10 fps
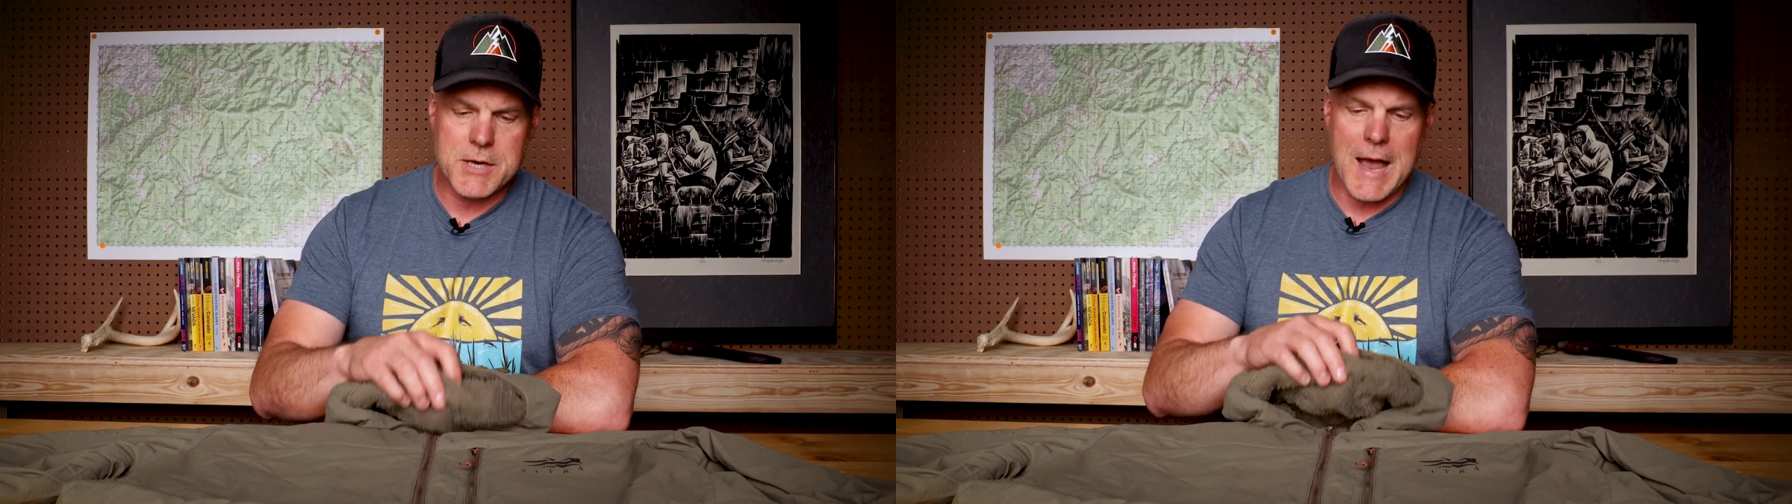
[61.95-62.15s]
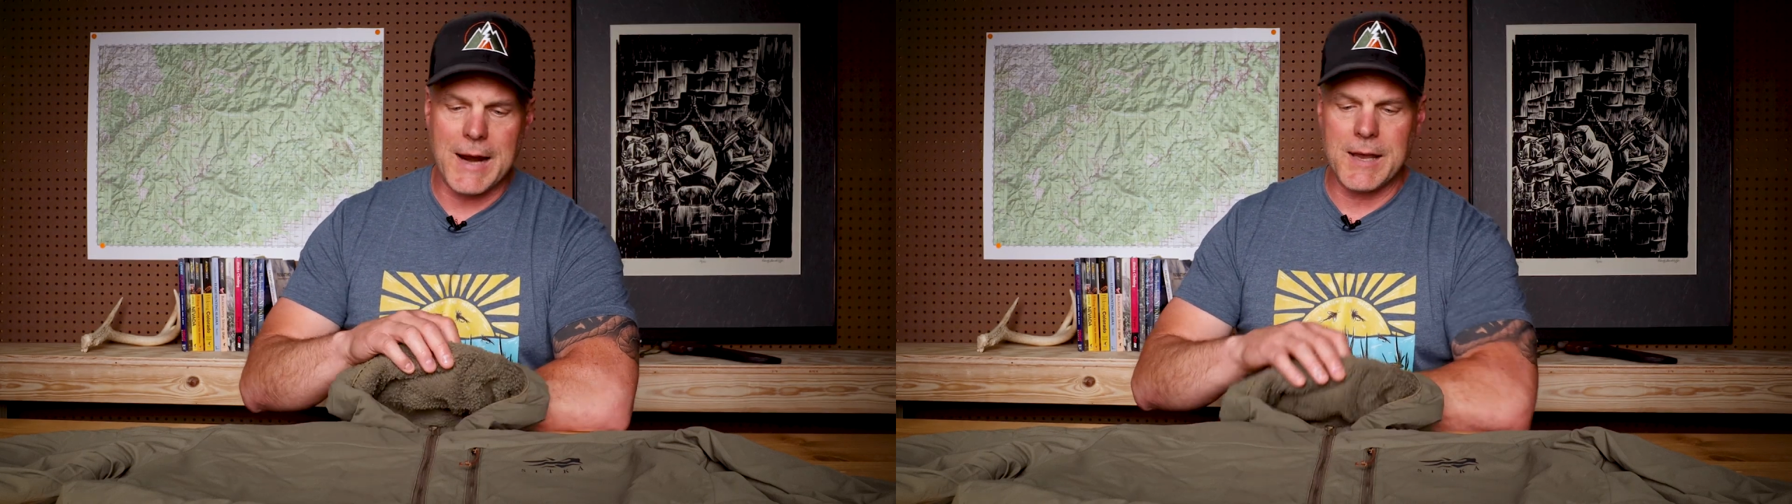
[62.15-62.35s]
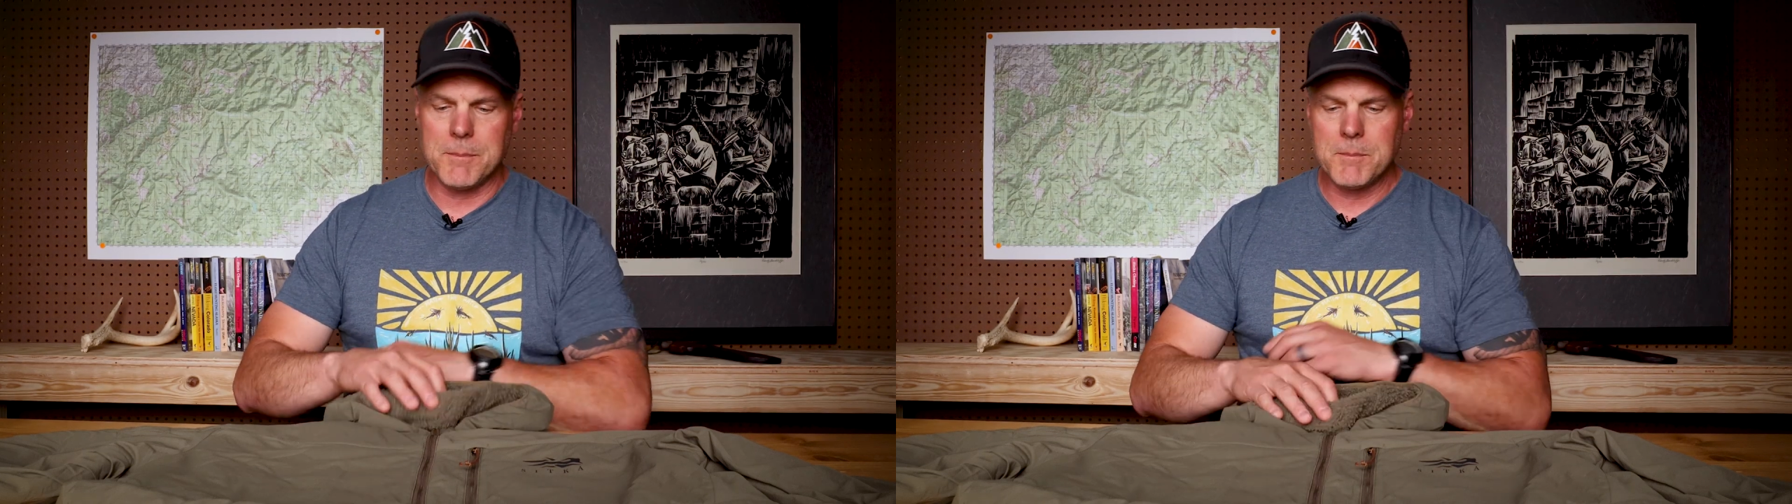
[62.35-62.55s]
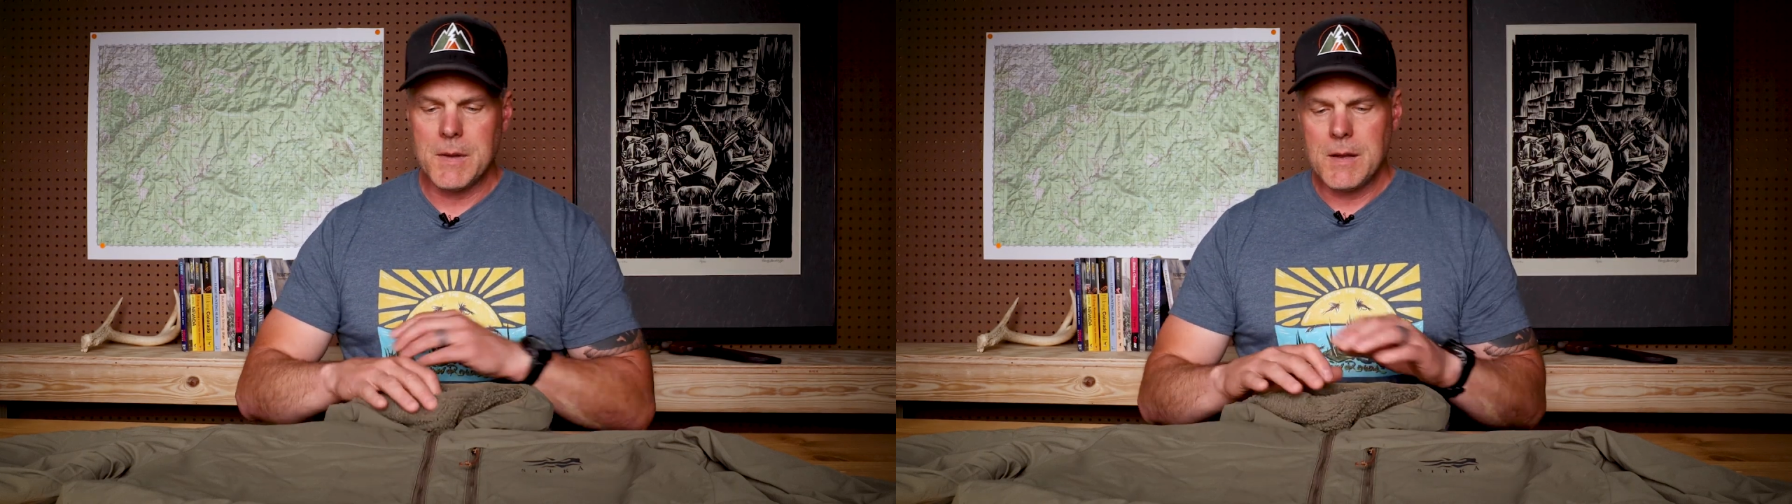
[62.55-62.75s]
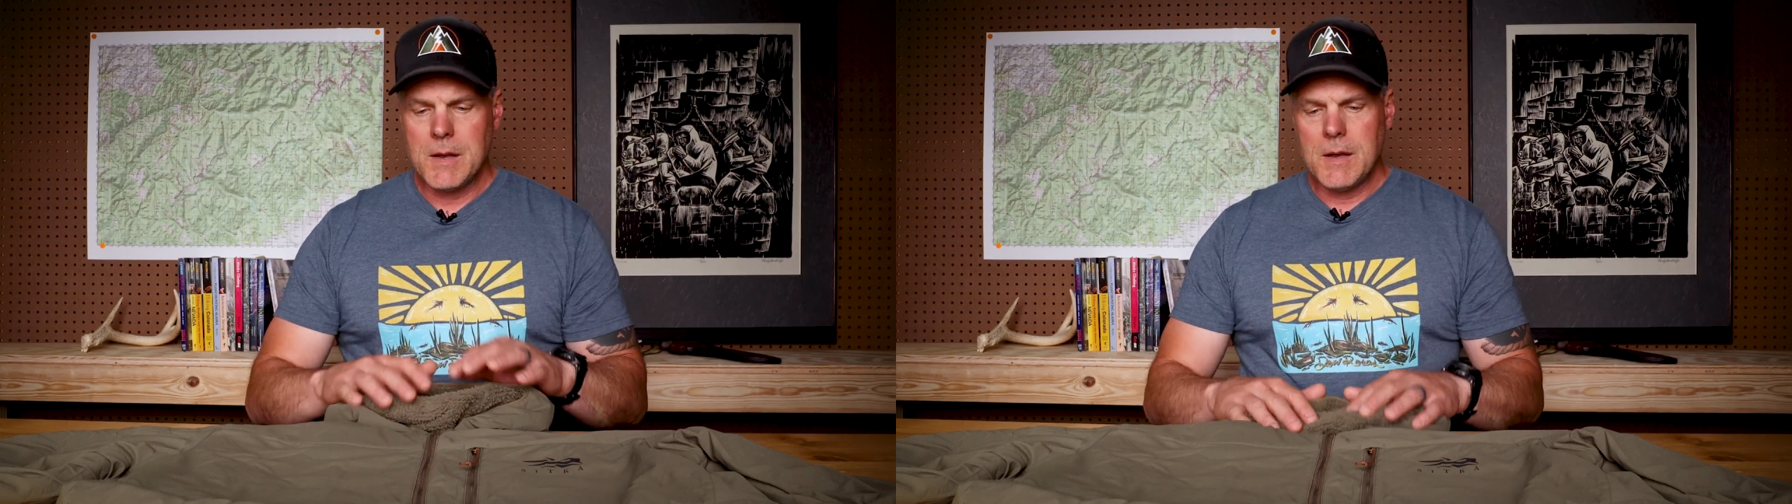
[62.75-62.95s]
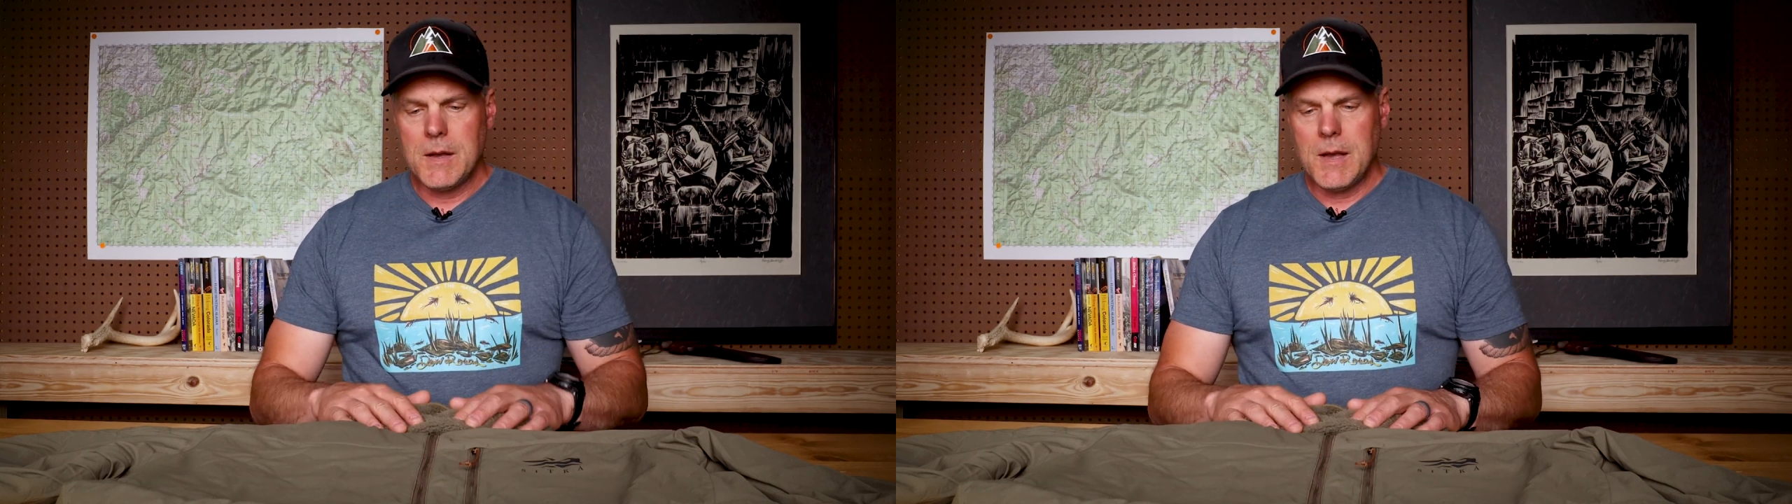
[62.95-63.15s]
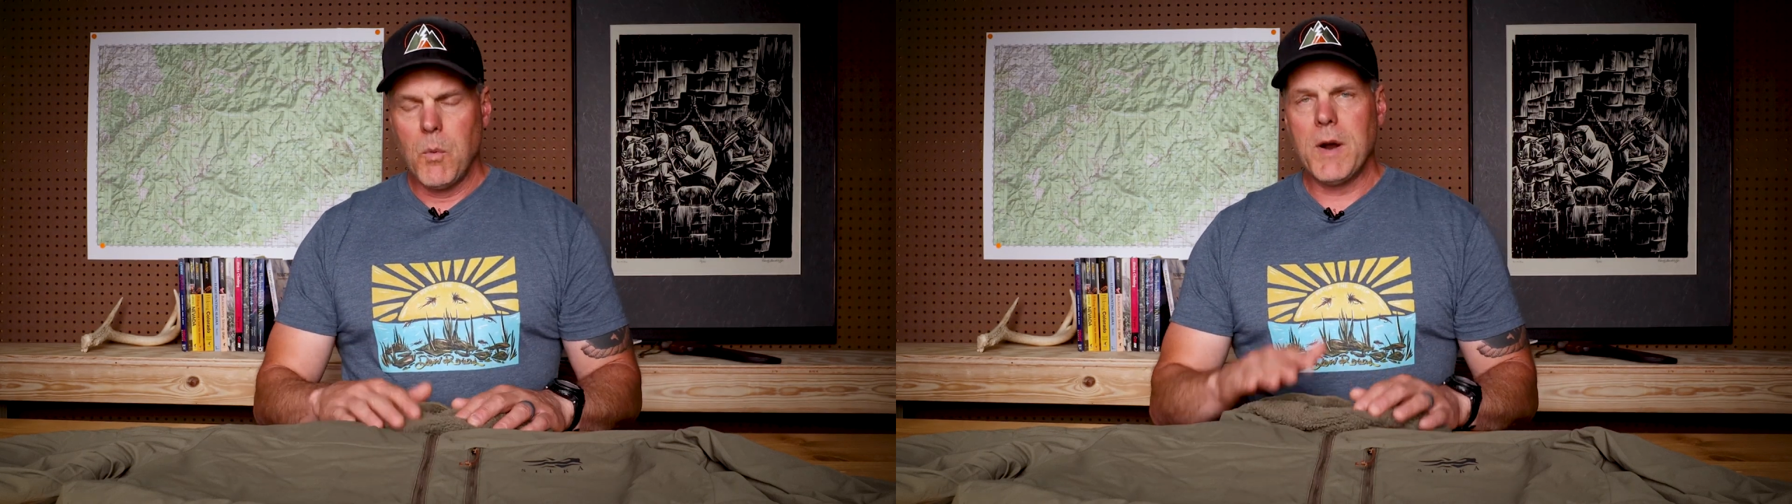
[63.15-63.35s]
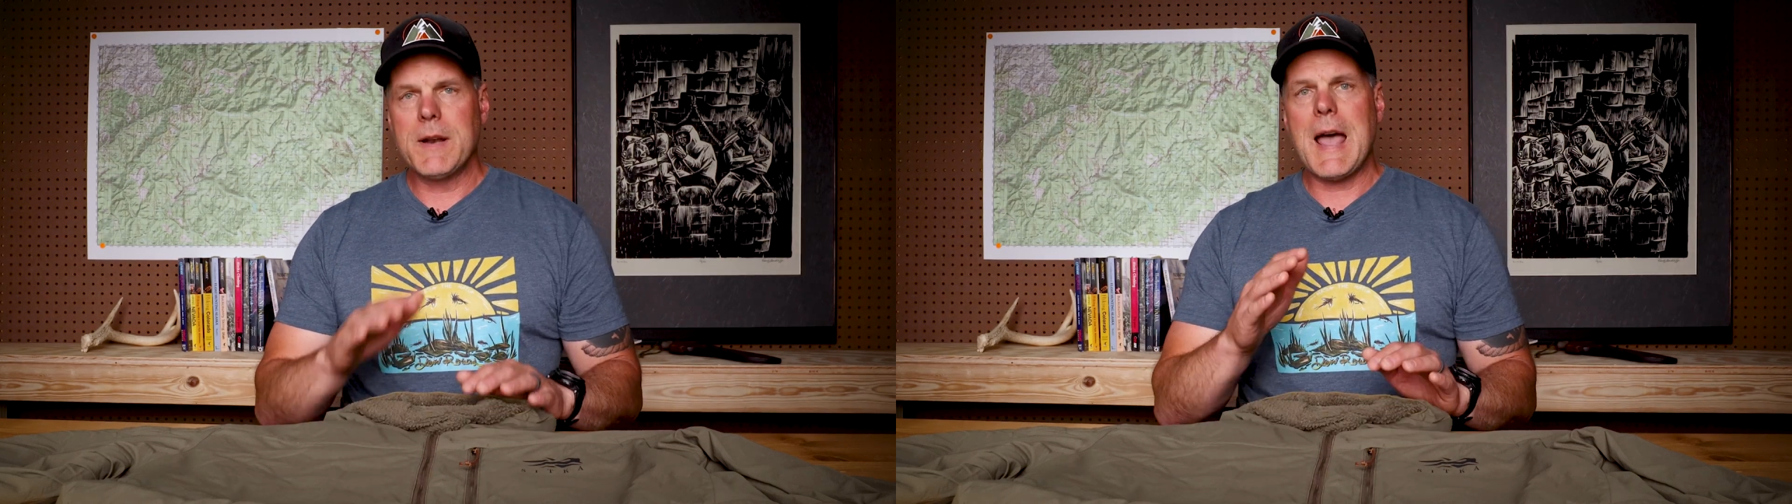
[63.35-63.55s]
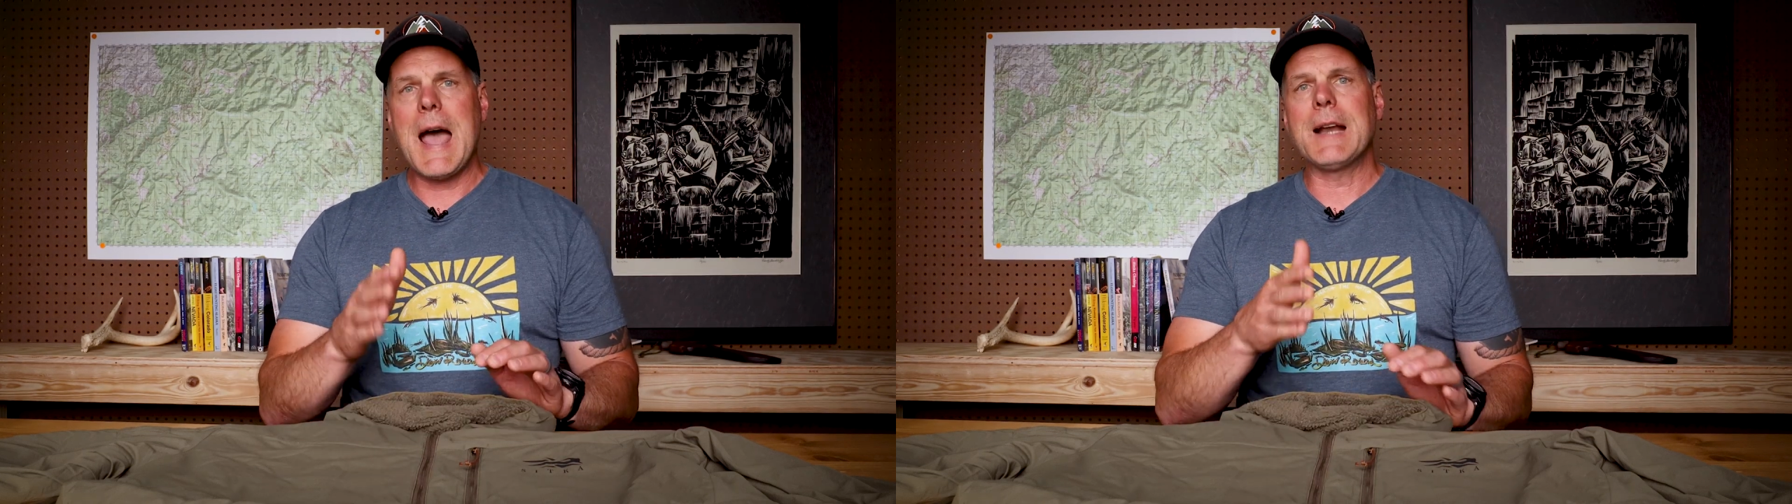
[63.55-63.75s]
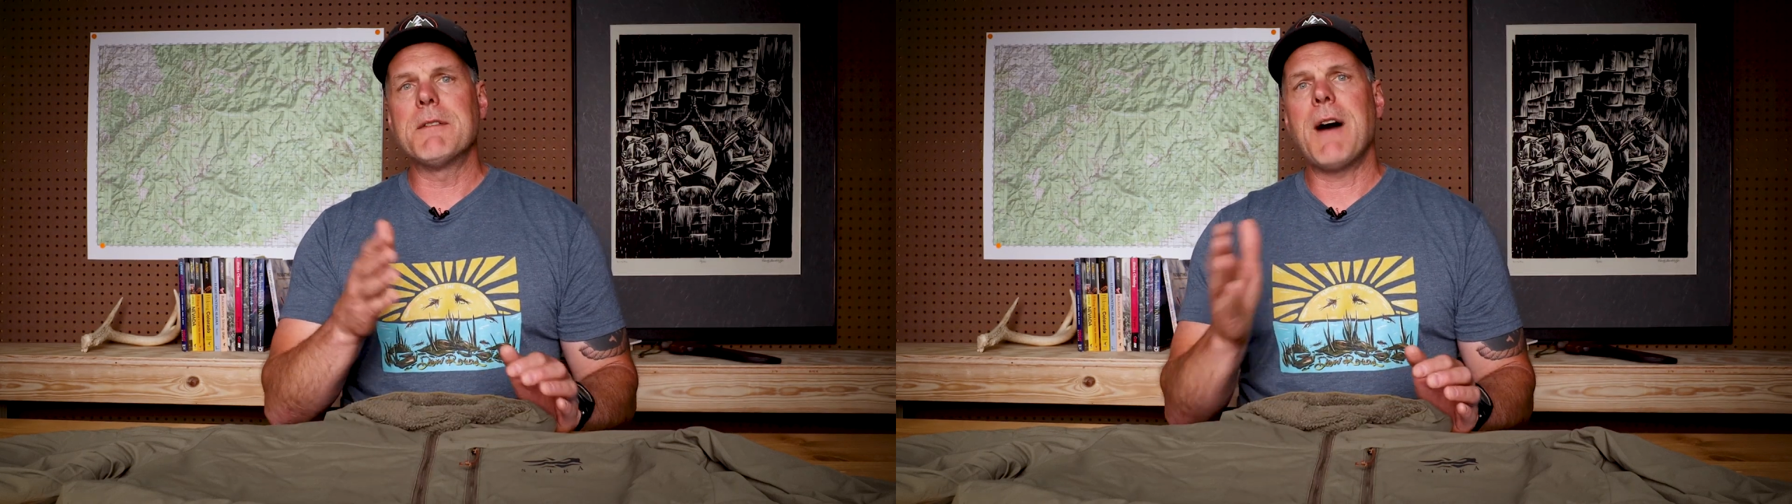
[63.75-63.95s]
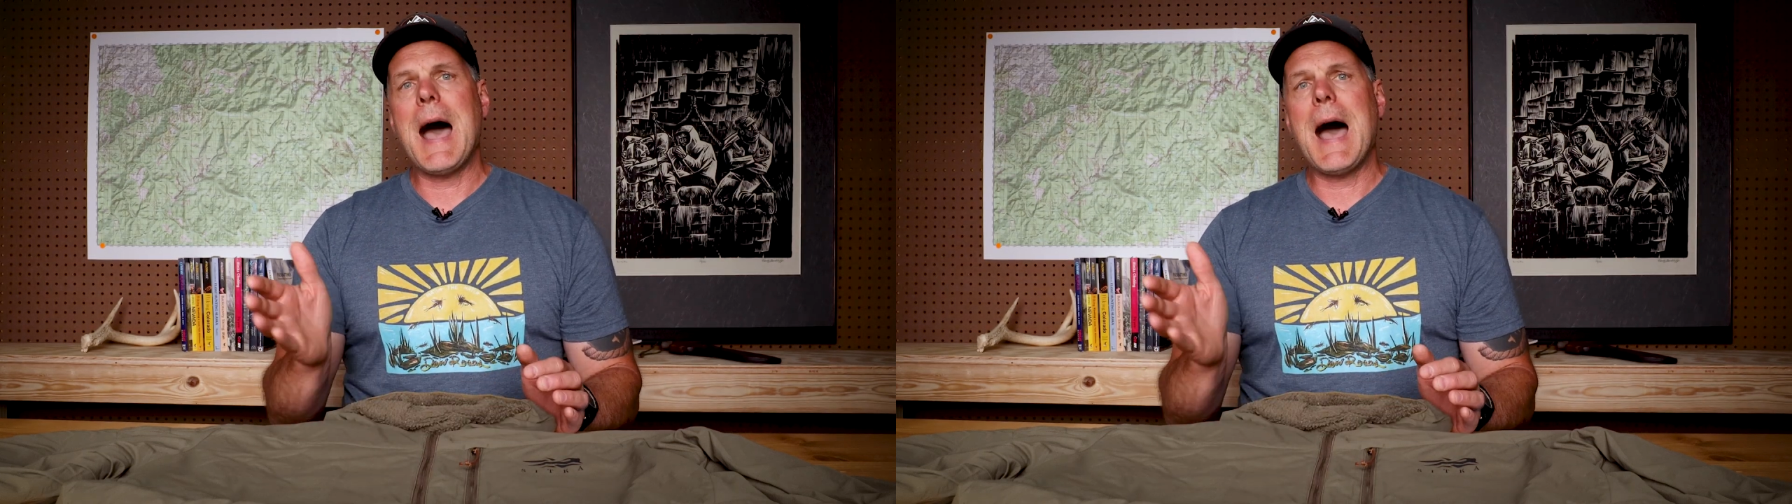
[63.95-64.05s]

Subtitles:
jacket. And what an active